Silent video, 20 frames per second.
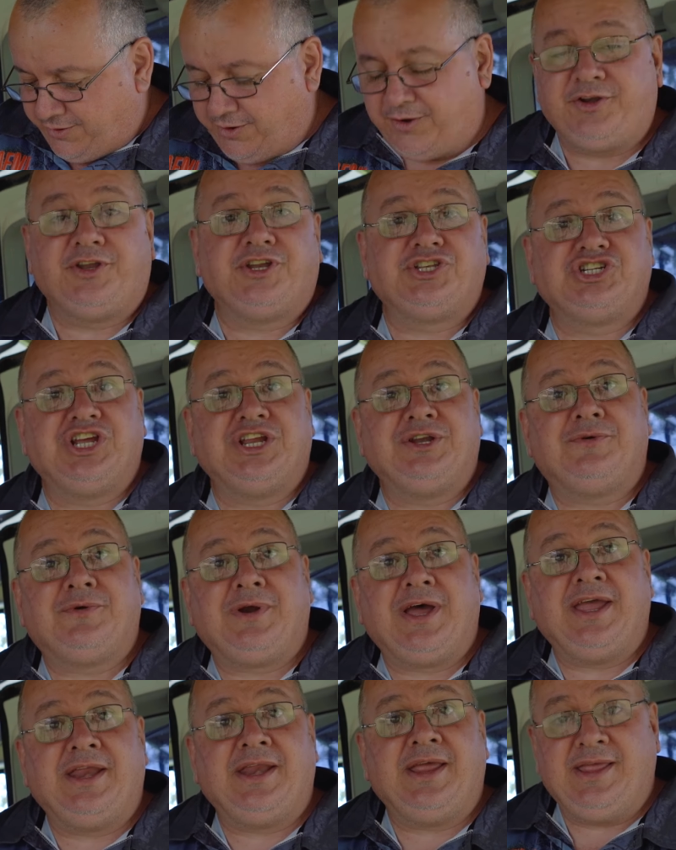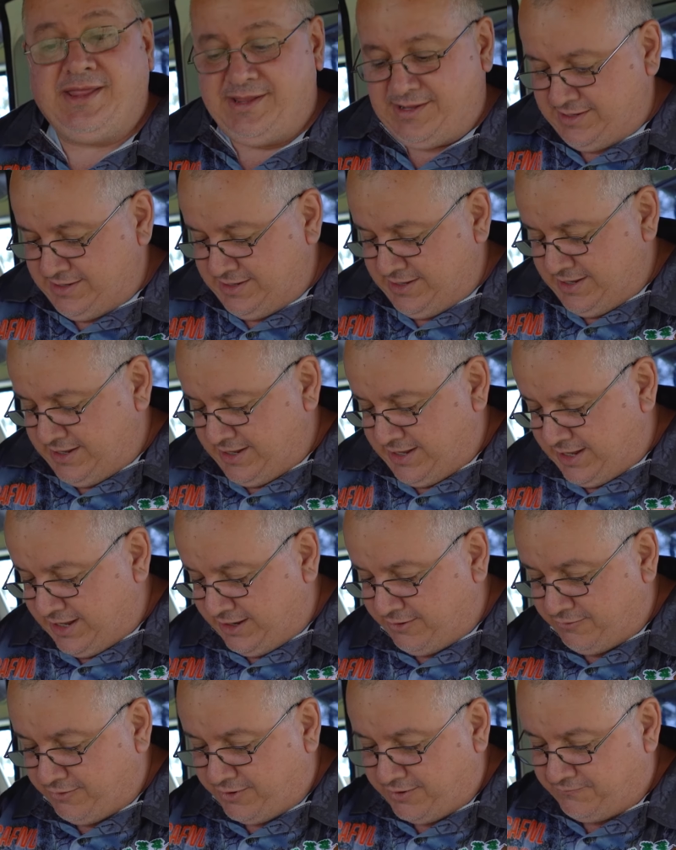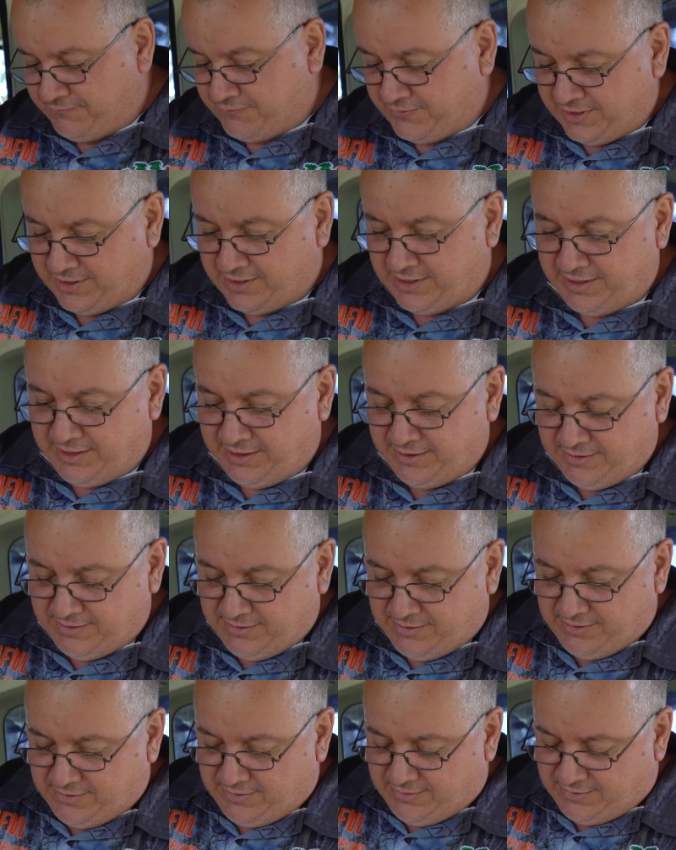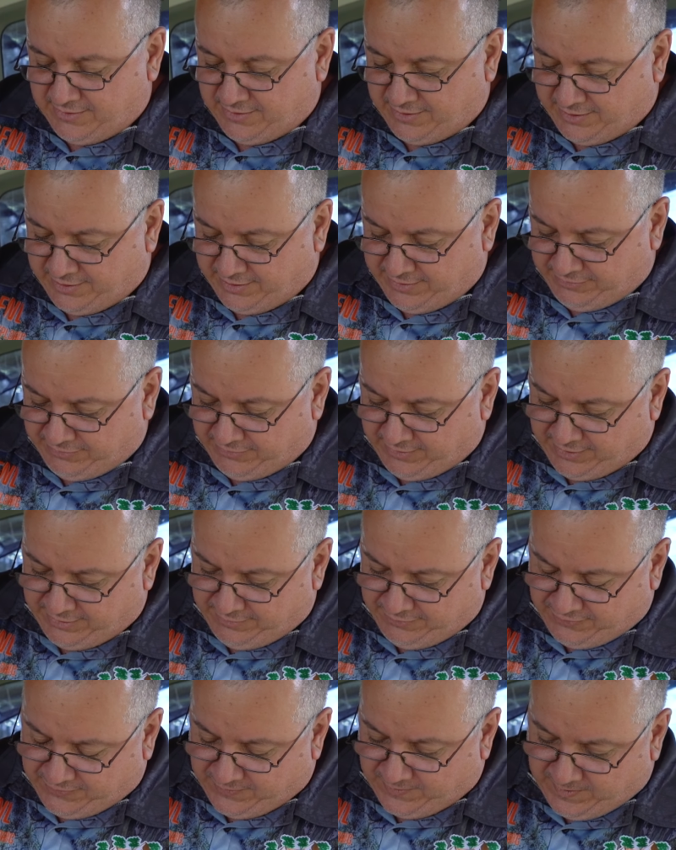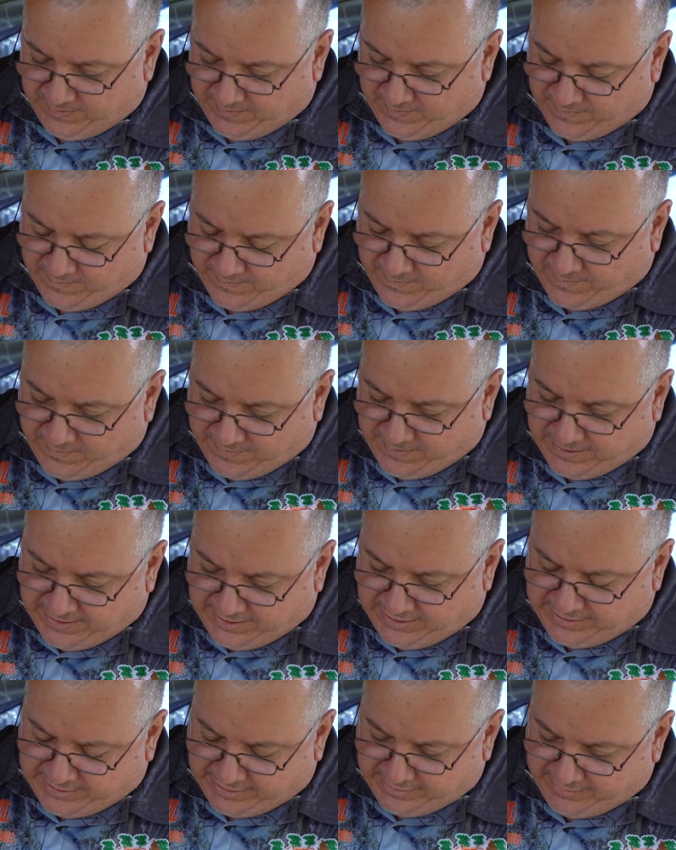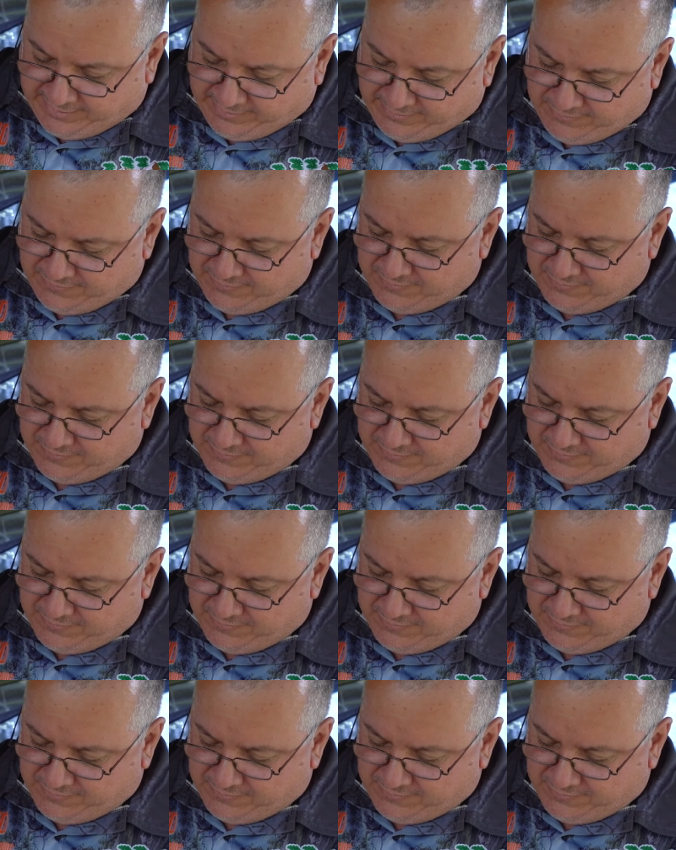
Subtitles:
Honda generator, and quite frankly, I don't think I need it.